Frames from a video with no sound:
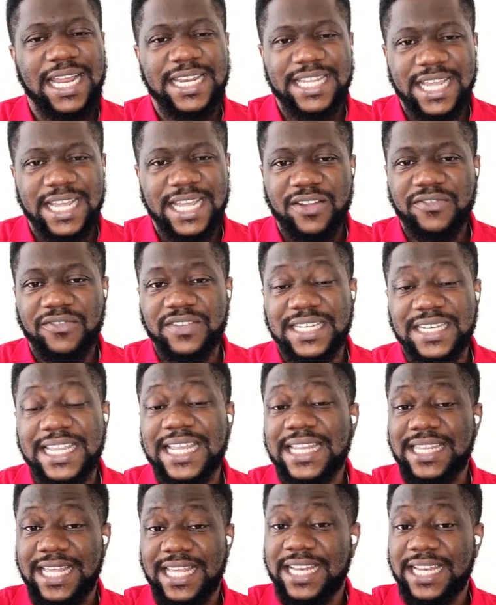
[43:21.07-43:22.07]
And at the end of the
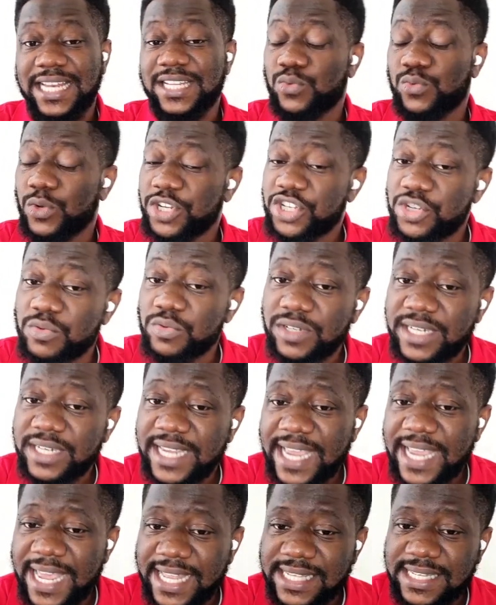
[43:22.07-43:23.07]
day, that is what you
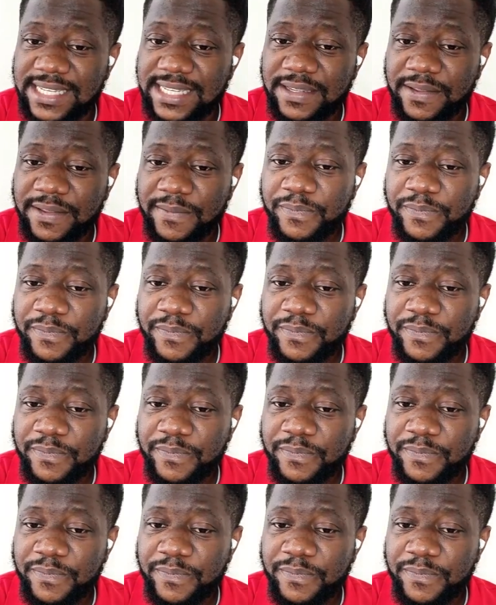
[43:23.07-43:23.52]
would get.